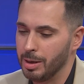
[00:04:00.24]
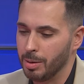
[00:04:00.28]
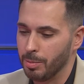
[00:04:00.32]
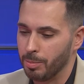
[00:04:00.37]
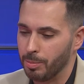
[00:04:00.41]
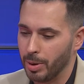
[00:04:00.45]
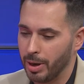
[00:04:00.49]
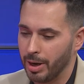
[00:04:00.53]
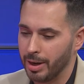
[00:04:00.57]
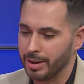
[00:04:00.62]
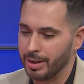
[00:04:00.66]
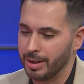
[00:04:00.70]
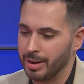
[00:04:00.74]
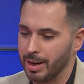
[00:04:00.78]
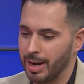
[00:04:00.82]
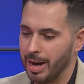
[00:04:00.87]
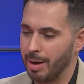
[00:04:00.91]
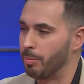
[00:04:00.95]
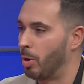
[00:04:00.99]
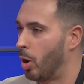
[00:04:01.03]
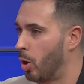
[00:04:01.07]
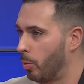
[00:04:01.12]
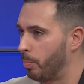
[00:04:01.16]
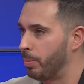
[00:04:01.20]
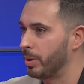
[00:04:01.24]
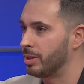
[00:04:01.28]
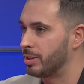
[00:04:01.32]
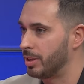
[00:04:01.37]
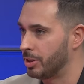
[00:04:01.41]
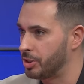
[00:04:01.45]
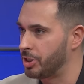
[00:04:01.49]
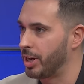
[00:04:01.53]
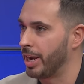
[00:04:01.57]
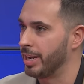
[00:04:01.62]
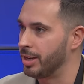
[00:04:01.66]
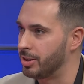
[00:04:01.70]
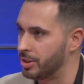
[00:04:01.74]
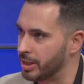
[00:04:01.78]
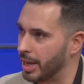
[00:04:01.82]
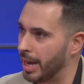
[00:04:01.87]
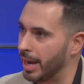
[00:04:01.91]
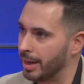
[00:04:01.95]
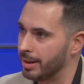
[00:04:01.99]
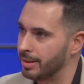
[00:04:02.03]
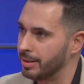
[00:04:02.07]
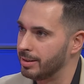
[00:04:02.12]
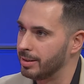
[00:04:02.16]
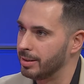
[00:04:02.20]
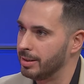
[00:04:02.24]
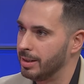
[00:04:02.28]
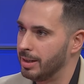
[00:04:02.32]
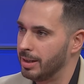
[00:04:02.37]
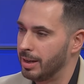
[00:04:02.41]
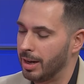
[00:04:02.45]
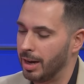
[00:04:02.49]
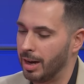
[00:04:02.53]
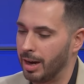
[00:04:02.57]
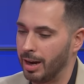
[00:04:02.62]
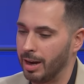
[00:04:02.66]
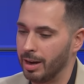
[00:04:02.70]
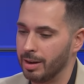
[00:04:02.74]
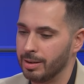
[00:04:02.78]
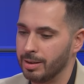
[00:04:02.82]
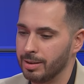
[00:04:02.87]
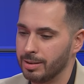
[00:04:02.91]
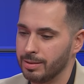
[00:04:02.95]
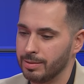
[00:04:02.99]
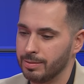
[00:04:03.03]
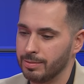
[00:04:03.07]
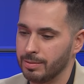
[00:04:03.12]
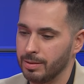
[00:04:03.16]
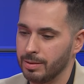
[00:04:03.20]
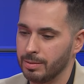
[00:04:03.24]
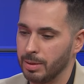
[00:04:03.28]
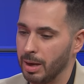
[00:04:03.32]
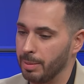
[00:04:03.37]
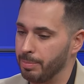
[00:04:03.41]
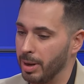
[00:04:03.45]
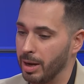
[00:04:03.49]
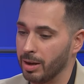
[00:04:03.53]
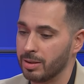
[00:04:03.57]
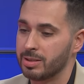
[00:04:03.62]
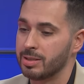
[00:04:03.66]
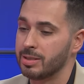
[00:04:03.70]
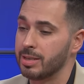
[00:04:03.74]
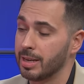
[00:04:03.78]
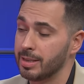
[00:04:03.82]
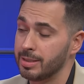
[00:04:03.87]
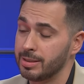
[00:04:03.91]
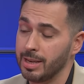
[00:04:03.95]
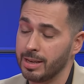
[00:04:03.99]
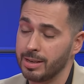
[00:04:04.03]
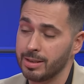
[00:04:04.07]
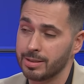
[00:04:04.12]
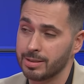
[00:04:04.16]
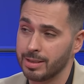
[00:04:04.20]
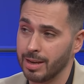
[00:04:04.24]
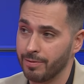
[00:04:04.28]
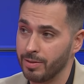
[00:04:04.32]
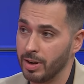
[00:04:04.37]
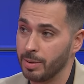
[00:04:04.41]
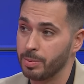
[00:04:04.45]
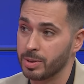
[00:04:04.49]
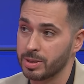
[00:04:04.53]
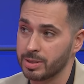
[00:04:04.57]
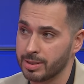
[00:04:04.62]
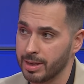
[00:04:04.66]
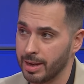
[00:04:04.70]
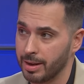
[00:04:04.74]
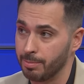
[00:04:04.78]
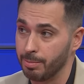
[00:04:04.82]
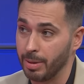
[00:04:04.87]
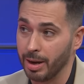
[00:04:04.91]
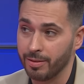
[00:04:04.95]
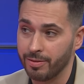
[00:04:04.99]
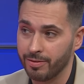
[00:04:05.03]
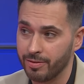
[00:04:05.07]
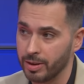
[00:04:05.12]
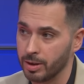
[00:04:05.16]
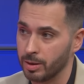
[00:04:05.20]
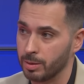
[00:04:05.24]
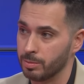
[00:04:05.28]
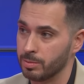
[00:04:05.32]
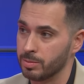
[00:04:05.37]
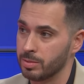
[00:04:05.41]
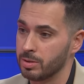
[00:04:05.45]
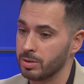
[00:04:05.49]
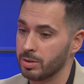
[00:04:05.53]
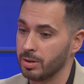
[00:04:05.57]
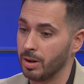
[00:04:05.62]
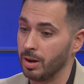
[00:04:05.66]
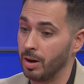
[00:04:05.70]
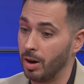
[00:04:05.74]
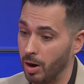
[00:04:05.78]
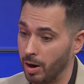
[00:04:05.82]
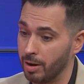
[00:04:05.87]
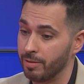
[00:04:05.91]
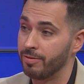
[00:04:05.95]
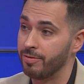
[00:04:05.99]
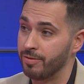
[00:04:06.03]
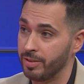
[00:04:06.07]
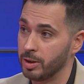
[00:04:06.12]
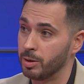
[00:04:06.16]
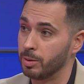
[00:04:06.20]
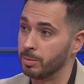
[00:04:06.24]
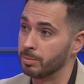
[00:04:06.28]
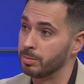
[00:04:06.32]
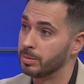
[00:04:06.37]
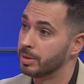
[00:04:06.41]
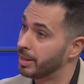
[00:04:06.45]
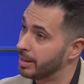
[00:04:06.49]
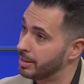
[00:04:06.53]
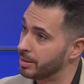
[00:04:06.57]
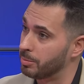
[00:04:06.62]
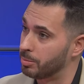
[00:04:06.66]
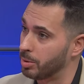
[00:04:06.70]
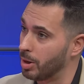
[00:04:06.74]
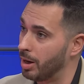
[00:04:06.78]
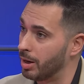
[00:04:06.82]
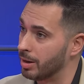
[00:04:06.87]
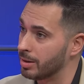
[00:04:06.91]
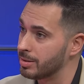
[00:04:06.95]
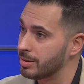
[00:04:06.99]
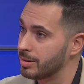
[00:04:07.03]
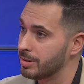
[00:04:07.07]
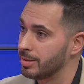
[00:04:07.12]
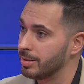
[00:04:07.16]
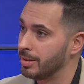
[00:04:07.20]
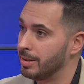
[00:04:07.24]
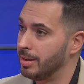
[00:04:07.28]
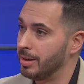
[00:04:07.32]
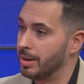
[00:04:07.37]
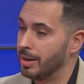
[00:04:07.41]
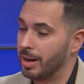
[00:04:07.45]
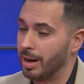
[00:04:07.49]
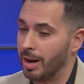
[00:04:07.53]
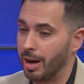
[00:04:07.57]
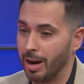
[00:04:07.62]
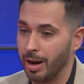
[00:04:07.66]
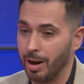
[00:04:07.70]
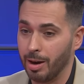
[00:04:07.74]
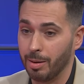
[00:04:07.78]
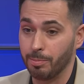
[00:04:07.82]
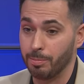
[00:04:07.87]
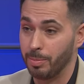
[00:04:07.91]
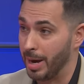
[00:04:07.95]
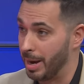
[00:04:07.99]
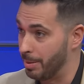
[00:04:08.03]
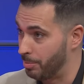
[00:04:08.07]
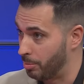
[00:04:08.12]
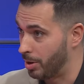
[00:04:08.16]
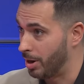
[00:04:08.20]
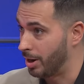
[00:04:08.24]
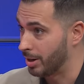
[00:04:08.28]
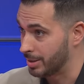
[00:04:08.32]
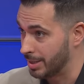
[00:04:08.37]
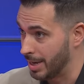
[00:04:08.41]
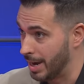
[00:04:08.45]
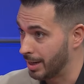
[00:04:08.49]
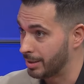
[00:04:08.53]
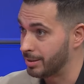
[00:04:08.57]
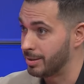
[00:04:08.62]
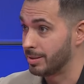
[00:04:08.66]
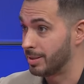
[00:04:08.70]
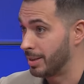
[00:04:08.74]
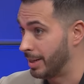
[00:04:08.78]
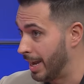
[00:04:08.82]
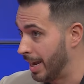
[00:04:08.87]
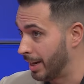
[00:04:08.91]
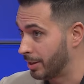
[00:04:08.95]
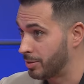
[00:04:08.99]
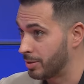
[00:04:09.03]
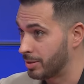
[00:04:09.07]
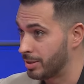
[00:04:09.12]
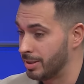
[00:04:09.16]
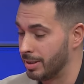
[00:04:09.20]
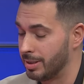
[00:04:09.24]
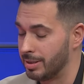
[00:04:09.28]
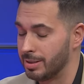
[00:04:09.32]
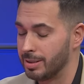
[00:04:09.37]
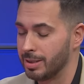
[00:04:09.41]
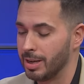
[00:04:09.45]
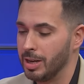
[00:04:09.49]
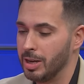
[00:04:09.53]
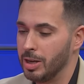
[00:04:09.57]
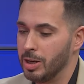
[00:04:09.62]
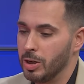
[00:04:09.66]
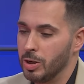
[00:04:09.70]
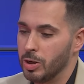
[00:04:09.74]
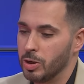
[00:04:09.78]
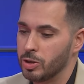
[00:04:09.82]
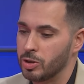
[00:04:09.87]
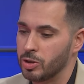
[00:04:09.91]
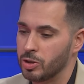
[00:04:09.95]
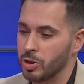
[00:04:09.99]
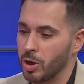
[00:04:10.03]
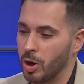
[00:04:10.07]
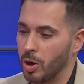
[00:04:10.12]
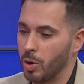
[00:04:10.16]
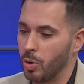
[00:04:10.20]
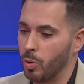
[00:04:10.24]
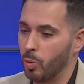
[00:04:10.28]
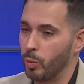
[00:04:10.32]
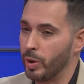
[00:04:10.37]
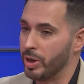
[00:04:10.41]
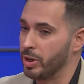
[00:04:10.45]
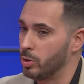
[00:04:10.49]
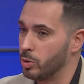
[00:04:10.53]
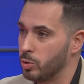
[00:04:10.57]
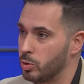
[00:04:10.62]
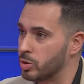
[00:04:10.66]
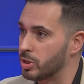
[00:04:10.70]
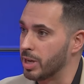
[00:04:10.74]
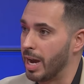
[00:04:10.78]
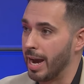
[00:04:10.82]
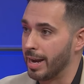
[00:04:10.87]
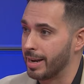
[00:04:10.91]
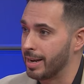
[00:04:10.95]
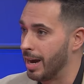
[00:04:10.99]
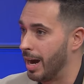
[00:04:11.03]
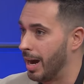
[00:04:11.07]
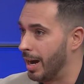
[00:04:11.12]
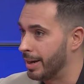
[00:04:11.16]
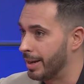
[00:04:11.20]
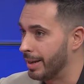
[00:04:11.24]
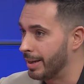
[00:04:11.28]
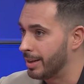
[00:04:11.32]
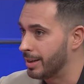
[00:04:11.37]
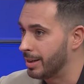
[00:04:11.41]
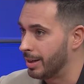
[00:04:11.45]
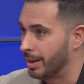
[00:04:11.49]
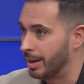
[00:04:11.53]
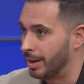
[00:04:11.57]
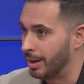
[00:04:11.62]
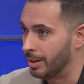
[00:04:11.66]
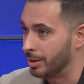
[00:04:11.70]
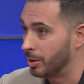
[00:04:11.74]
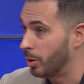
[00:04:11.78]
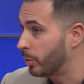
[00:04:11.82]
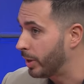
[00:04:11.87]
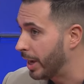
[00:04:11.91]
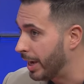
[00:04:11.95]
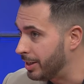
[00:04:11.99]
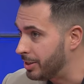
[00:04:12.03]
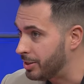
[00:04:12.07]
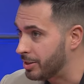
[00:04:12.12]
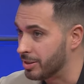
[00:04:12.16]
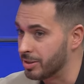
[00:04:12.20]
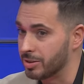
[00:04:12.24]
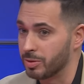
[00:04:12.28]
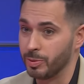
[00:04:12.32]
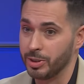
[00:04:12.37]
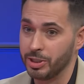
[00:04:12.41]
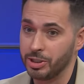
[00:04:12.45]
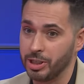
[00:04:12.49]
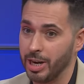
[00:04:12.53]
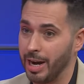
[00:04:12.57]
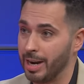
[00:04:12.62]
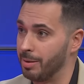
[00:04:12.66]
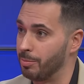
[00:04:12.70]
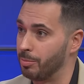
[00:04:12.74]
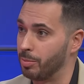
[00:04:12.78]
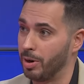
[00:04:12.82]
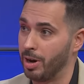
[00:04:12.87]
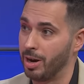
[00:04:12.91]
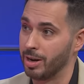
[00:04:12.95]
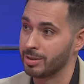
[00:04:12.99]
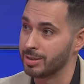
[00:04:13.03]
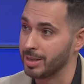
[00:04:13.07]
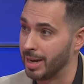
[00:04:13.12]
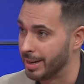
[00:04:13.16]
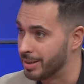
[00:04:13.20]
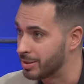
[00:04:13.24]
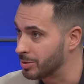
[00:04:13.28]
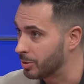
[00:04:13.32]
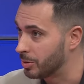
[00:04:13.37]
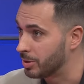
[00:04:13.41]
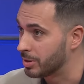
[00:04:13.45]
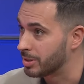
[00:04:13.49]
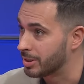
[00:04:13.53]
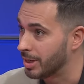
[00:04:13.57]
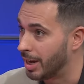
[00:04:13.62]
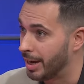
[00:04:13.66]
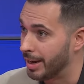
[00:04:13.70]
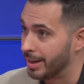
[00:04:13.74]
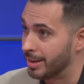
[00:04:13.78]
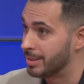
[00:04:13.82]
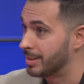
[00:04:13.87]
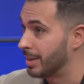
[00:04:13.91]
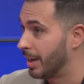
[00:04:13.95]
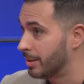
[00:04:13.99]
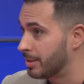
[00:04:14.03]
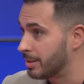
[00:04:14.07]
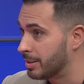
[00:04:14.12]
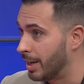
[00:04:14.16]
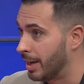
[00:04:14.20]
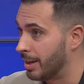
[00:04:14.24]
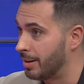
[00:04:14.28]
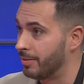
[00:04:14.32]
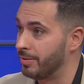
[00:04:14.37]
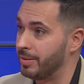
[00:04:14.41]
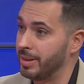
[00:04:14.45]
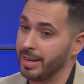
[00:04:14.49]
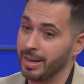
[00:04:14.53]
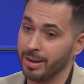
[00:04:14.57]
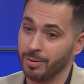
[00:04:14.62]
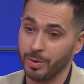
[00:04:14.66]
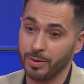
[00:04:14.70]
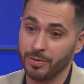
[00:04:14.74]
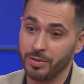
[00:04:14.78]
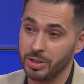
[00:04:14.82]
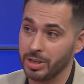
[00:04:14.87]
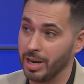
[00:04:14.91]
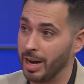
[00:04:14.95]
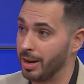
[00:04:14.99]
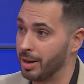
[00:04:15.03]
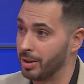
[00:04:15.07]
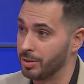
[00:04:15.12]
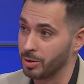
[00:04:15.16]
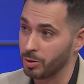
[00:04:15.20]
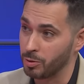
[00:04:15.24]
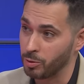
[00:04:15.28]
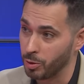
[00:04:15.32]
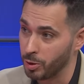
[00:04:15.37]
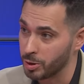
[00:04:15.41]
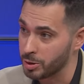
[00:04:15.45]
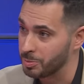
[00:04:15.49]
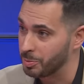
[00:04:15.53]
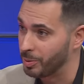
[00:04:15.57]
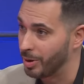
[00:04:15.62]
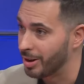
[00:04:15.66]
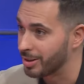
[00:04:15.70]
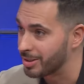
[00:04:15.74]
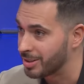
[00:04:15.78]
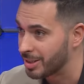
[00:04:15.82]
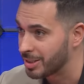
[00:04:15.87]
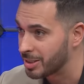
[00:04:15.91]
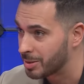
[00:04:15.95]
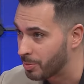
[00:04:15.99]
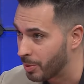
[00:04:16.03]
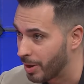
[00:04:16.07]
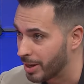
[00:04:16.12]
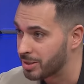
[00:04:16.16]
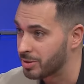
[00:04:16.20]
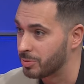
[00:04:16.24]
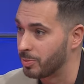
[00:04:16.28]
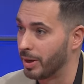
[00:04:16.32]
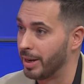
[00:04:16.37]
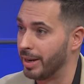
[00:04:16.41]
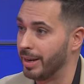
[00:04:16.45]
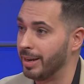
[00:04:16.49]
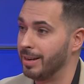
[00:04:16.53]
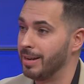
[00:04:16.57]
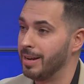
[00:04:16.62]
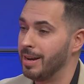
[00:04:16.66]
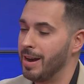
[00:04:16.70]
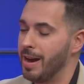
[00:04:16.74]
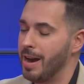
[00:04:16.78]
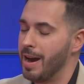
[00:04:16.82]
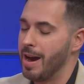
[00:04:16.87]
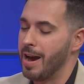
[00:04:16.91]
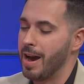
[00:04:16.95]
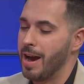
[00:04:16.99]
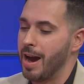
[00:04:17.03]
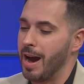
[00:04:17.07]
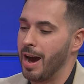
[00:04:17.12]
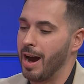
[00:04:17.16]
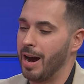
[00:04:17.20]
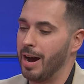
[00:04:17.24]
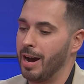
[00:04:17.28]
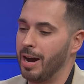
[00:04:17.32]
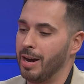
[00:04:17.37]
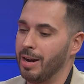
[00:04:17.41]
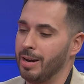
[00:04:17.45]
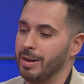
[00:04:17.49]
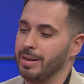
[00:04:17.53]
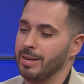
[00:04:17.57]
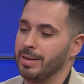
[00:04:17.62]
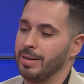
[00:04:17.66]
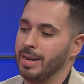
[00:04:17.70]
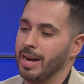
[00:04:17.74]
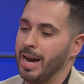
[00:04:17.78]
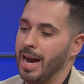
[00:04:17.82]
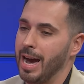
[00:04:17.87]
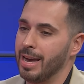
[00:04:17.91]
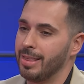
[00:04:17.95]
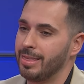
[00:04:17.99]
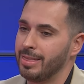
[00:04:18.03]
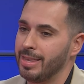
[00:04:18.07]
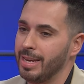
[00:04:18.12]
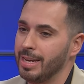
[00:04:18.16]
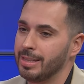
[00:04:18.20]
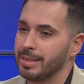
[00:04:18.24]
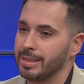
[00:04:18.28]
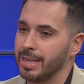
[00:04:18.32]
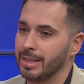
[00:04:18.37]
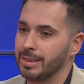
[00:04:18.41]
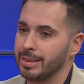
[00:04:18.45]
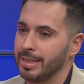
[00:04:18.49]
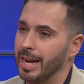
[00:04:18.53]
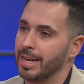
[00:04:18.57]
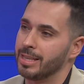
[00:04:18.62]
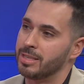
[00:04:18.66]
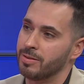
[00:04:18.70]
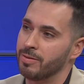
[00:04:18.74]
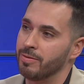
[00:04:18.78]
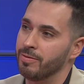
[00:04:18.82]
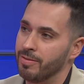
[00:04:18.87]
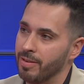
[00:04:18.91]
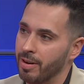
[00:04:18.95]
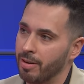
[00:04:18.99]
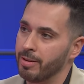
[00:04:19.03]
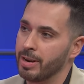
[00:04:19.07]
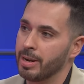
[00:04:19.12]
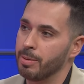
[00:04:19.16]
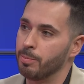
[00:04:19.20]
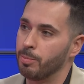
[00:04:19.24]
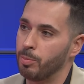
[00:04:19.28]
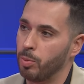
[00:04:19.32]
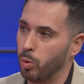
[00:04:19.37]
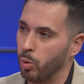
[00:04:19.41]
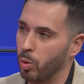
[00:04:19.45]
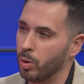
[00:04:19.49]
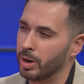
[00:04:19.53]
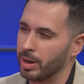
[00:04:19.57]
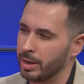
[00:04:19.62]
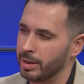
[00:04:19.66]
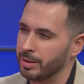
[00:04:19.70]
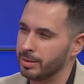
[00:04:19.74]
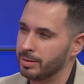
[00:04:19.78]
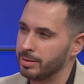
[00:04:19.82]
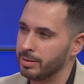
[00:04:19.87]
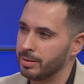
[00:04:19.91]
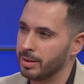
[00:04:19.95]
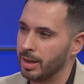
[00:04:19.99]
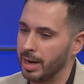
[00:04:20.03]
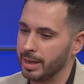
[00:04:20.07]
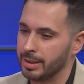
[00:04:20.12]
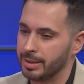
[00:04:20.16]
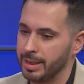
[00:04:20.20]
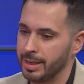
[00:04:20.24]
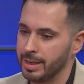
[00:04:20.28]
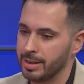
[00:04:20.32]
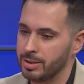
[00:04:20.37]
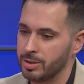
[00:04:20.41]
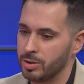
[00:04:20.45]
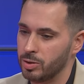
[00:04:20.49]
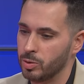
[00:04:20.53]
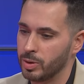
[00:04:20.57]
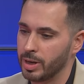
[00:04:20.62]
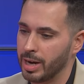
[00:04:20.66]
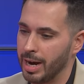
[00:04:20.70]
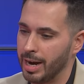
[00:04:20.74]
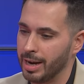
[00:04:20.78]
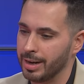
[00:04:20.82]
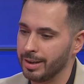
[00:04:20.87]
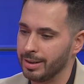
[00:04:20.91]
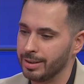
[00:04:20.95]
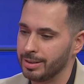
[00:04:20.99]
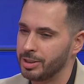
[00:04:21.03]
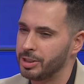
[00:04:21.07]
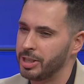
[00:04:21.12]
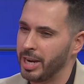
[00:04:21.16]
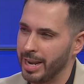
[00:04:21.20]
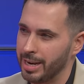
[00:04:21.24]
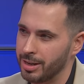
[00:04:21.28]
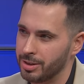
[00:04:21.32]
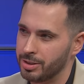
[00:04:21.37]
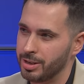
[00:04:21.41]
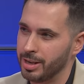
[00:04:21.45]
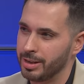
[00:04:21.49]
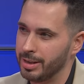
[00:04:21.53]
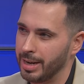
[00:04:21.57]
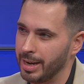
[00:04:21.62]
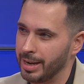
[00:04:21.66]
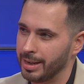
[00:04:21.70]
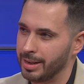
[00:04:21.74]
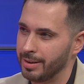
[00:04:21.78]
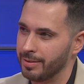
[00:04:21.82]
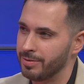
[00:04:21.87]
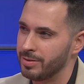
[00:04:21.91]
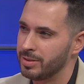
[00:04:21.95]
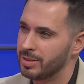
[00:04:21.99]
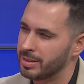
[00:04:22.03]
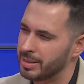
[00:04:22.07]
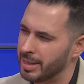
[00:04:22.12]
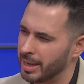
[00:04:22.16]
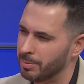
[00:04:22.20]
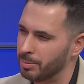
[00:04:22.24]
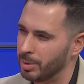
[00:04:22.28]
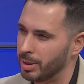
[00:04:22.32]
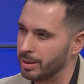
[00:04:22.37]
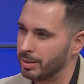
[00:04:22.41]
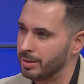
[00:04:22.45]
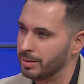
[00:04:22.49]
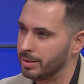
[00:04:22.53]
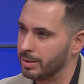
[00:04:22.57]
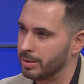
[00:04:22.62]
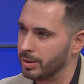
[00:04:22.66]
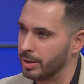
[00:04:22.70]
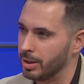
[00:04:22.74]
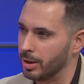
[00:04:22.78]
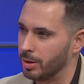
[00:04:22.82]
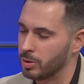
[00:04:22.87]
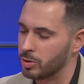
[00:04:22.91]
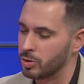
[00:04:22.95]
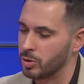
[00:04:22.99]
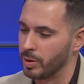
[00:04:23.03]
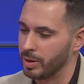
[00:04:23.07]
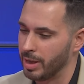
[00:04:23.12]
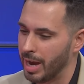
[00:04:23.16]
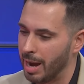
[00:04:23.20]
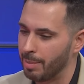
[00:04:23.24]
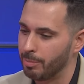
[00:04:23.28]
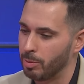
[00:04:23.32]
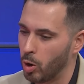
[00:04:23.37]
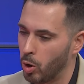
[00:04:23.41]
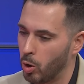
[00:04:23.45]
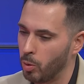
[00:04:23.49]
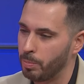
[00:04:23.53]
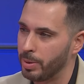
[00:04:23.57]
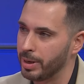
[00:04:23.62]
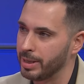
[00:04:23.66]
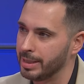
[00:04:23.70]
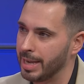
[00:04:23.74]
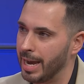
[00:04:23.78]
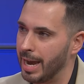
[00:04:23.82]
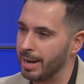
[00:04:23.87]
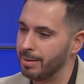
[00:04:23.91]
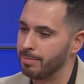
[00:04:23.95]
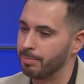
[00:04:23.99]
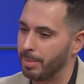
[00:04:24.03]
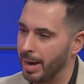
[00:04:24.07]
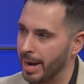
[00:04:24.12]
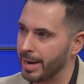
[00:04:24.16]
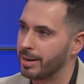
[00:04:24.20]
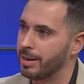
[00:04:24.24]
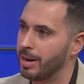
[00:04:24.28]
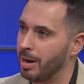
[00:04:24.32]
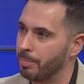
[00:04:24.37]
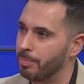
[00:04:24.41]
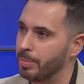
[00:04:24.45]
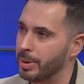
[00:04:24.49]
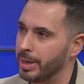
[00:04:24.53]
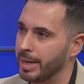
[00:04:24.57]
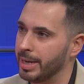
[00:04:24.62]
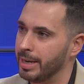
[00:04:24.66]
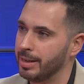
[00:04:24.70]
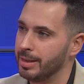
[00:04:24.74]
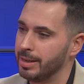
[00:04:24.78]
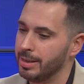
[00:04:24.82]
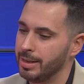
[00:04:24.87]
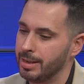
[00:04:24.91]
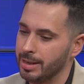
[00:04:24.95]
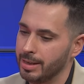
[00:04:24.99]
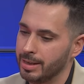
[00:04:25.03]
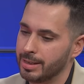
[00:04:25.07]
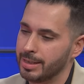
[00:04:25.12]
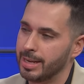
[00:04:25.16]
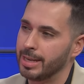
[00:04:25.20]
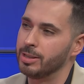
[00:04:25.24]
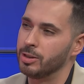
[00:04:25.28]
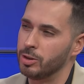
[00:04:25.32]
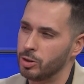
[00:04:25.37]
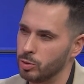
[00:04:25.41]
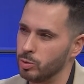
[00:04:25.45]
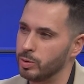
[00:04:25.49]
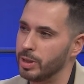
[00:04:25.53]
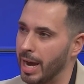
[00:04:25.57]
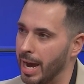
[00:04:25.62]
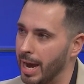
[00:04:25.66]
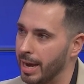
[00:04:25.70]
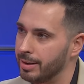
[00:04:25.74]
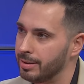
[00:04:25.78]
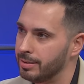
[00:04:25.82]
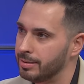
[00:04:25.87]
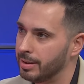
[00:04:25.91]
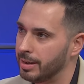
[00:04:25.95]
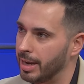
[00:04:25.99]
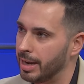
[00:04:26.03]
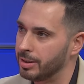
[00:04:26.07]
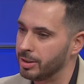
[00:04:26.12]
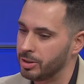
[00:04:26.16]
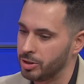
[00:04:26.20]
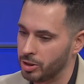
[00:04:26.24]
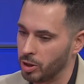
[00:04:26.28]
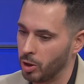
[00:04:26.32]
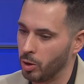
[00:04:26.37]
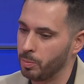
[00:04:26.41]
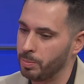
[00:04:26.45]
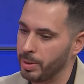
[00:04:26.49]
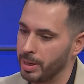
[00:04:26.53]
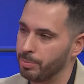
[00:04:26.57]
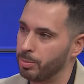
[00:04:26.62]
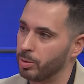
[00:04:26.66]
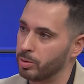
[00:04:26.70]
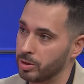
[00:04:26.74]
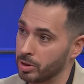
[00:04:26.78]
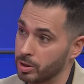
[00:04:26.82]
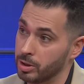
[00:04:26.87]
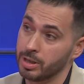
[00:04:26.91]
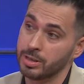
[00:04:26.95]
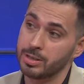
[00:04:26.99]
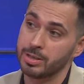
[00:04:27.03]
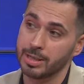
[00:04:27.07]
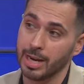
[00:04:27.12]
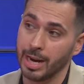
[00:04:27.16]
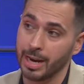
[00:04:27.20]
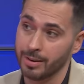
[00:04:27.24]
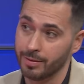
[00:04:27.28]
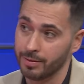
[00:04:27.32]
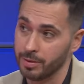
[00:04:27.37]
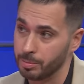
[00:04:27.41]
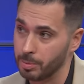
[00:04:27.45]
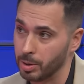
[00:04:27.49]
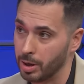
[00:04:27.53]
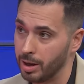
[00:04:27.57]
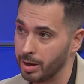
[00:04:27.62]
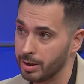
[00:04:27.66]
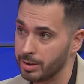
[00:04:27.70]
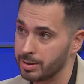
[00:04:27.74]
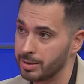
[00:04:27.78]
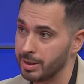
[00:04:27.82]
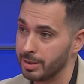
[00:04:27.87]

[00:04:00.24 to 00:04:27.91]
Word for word: but I'm hoping to change that. Uh, about 60 to 70 percent of my films are filmed in the Bronx uh, by Bronx actors and actresses. So we use iconic uh, locations. We shot in Bronx High School of Science outside of there. We've shot on the Cross Bronx Expressway. Uh, I think that that's very important I think, to kind of change the negative stigma. You know, so I'm hoping that my company can do that and show people the good side of the Bronx